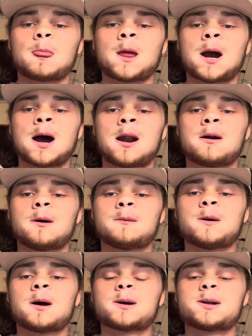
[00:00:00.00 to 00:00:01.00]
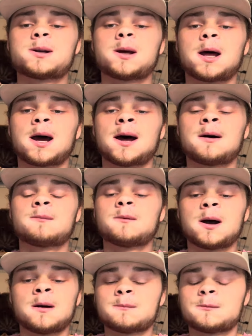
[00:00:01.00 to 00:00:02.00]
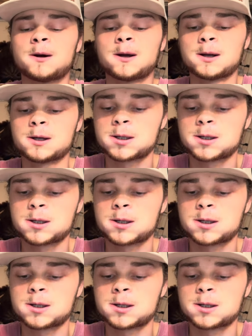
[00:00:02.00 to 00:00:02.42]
I, I don't know if y'all can see that. I'm I'm freaking